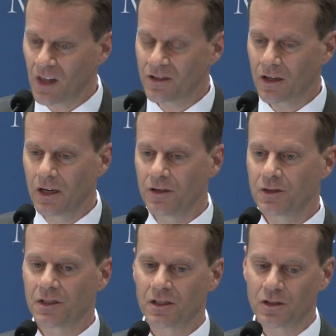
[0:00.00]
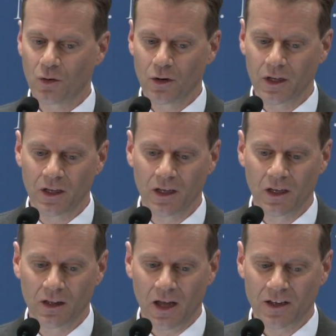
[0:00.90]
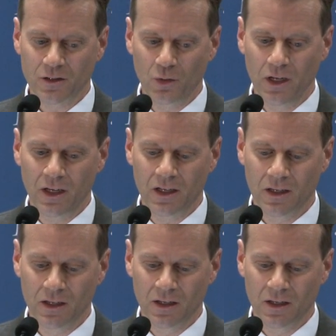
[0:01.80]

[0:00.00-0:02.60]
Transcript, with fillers: I saw an interesting story last week